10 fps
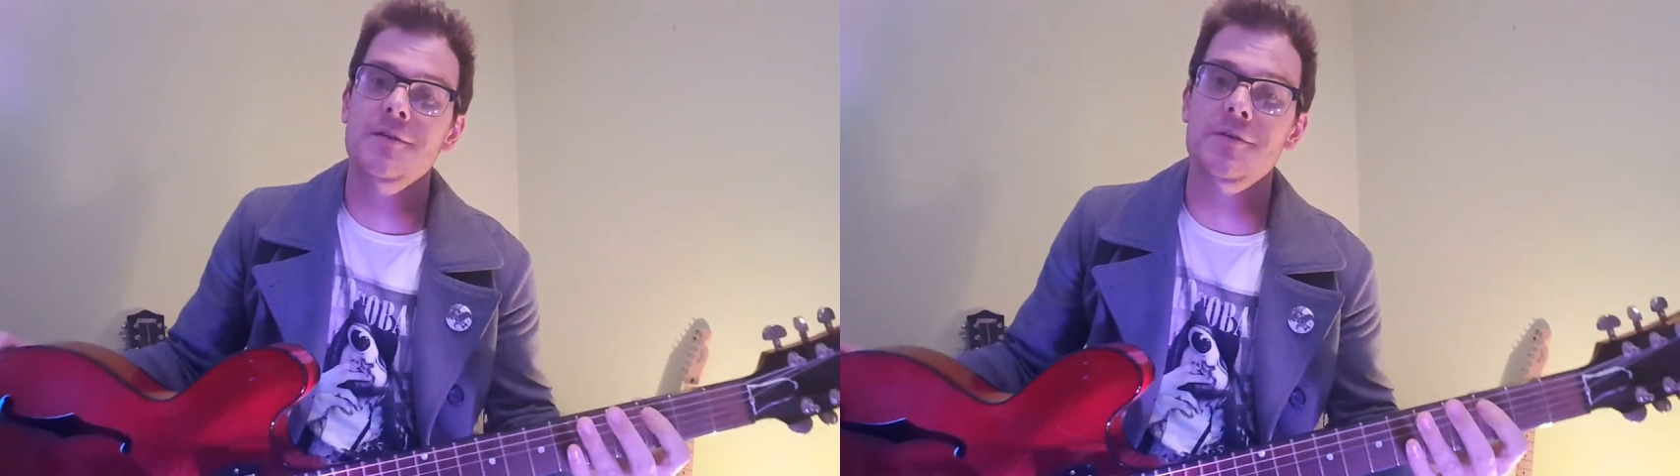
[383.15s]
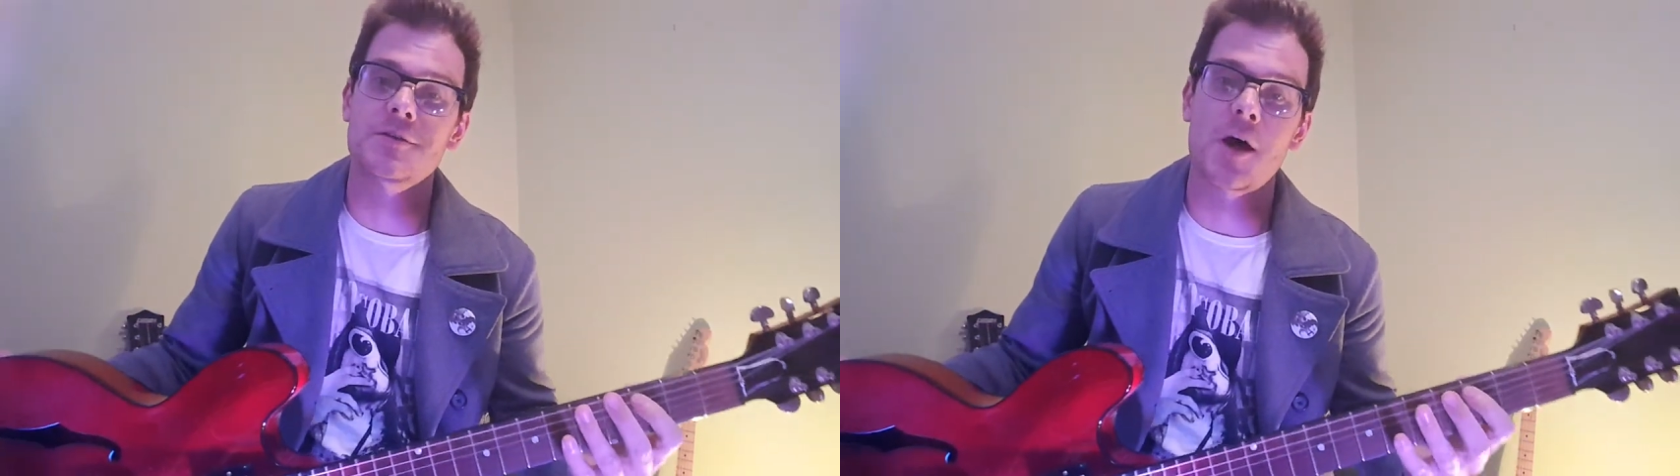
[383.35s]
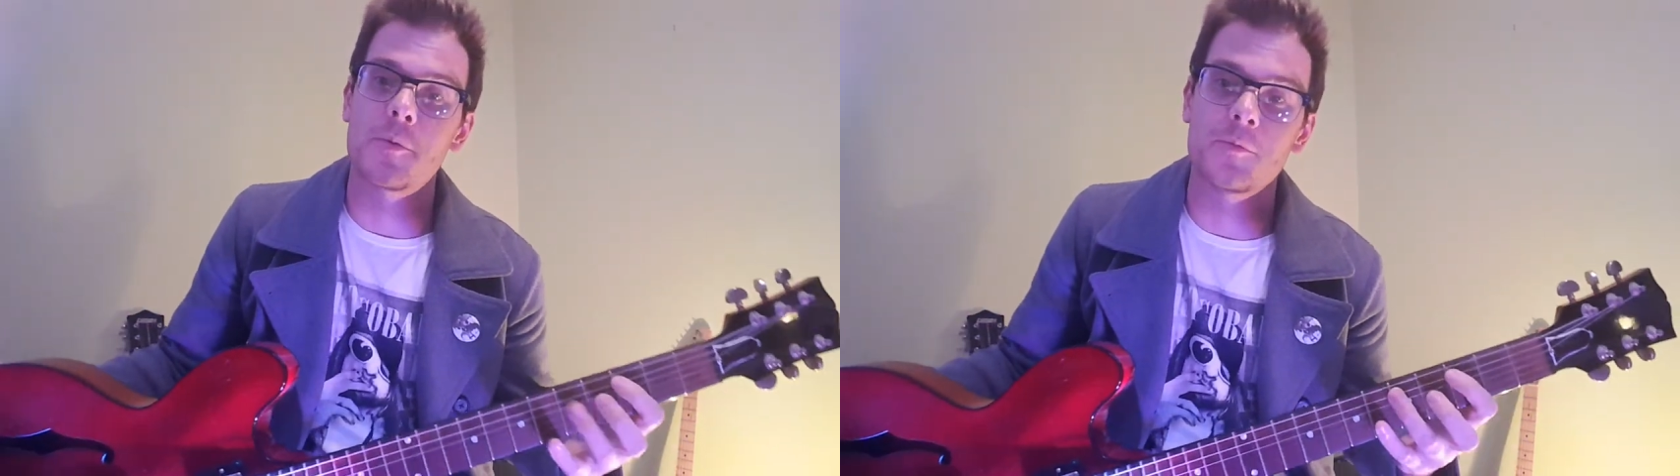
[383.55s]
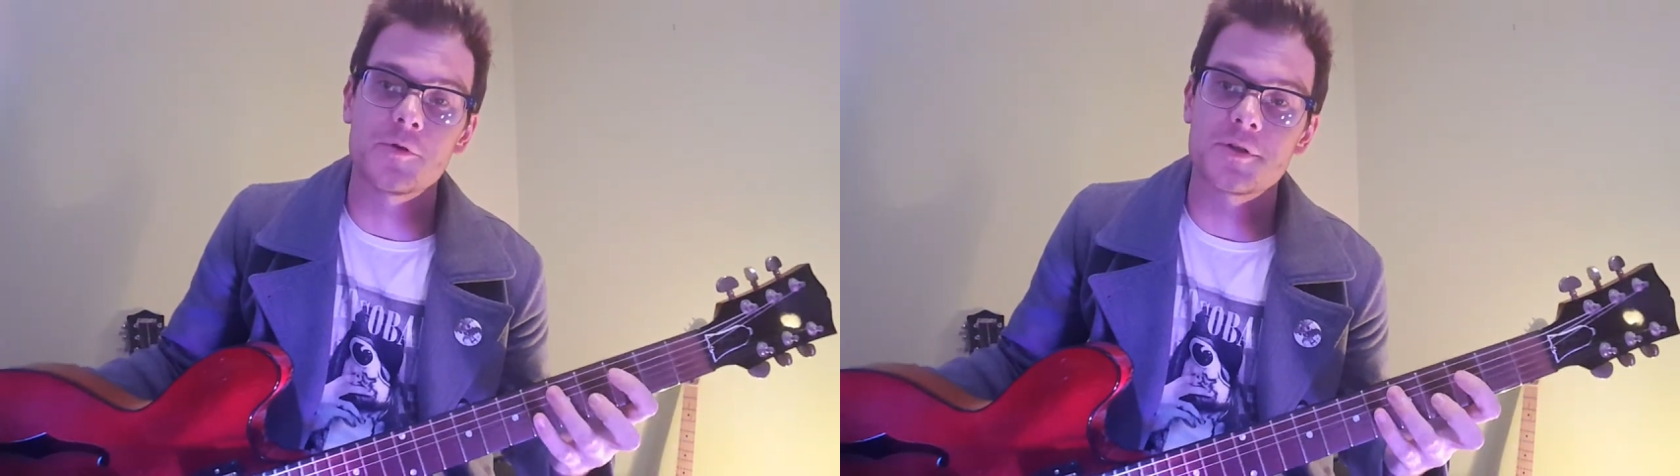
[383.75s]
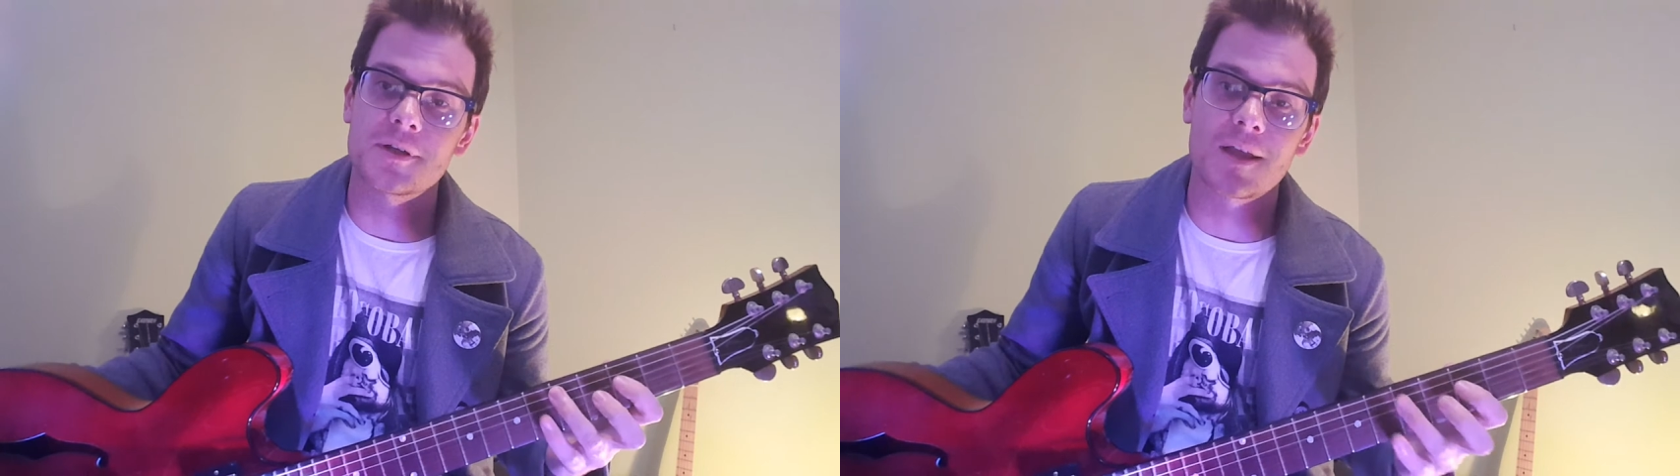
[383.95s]
the type of
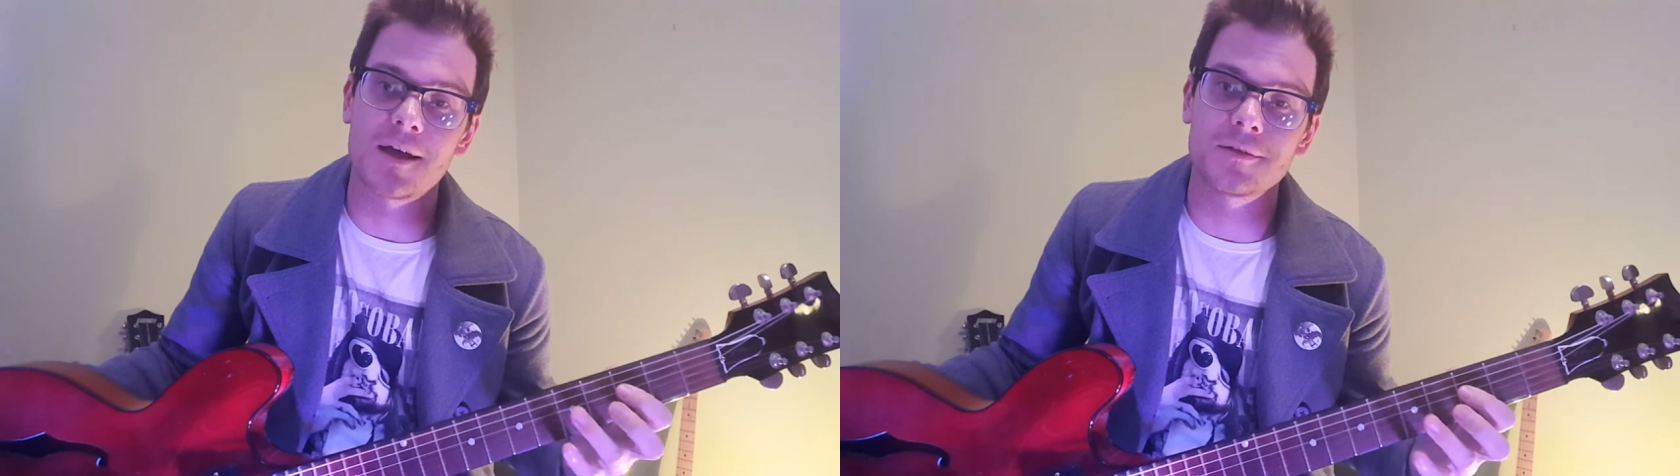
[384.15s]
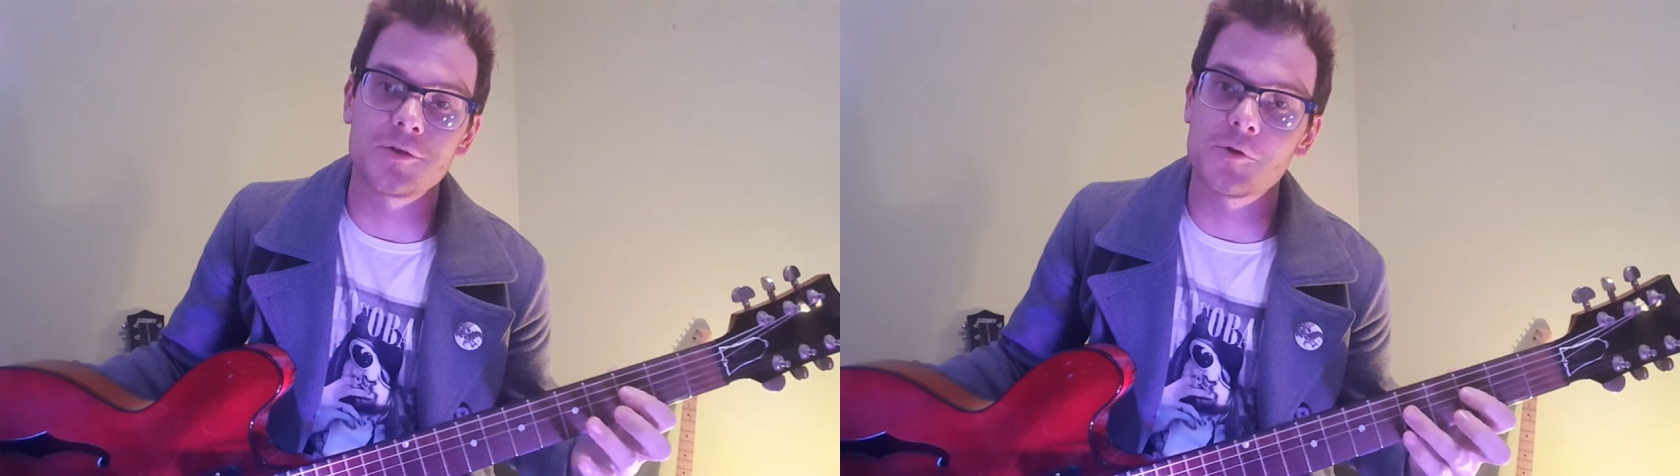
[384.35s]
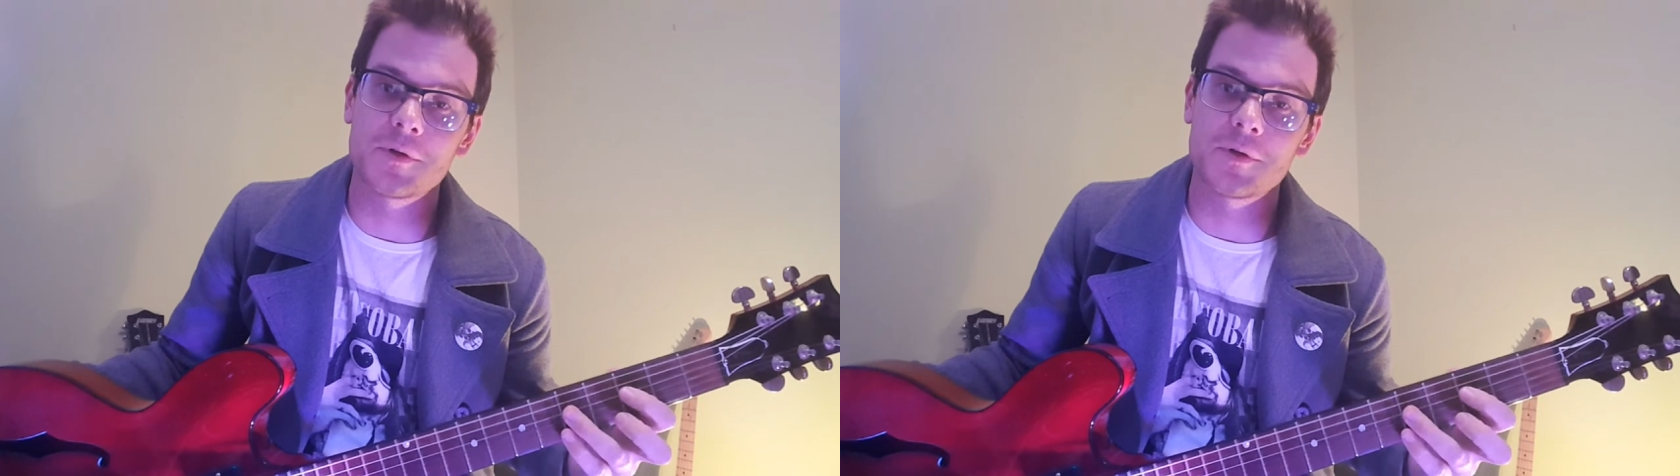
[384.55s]
music that you're